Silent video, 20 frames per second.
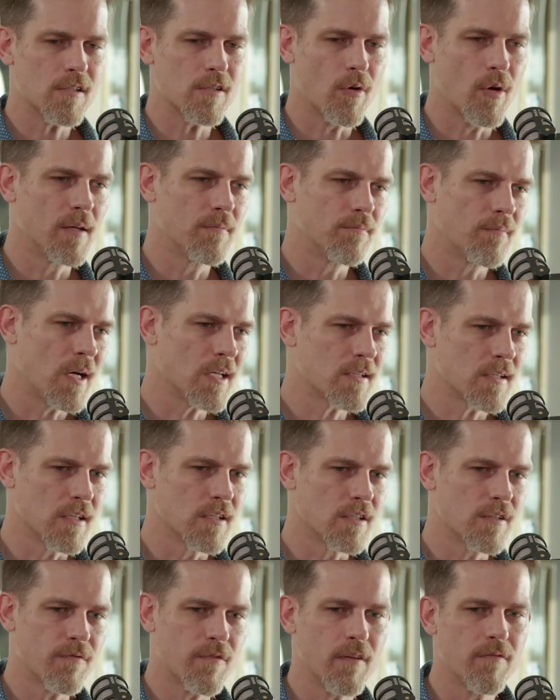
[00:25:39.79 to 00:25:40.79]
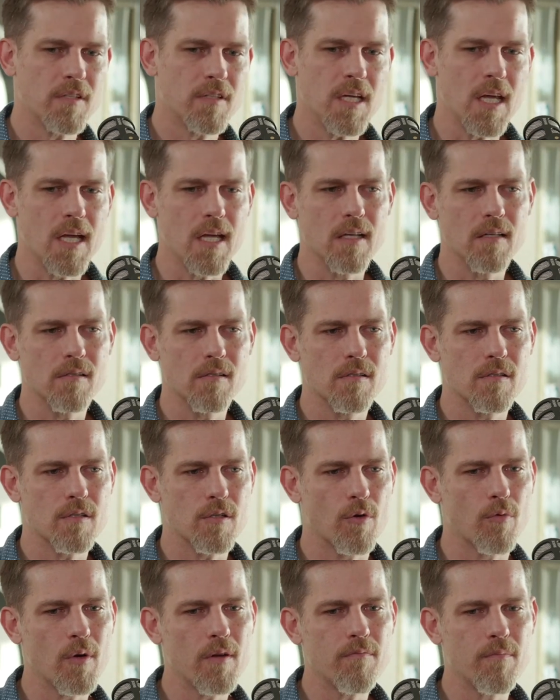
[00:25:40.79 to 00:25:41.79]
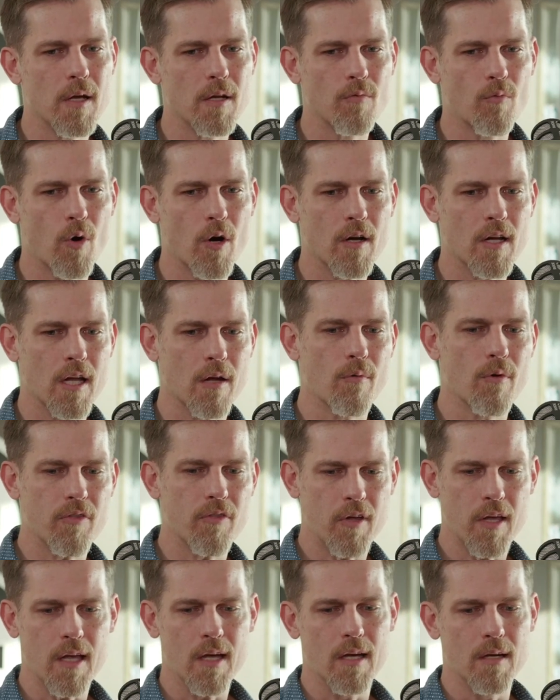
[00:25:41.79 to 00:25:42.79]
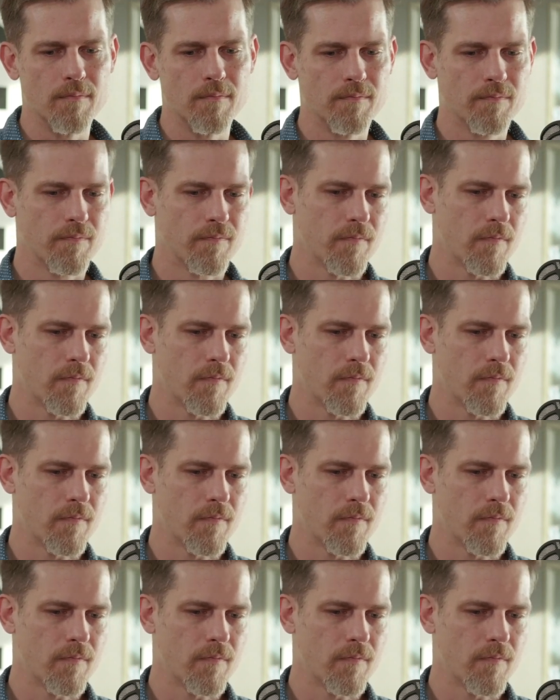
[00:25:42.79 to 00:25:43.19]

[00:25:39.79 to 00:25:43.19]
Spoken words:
So my son's 15, so we've been working with him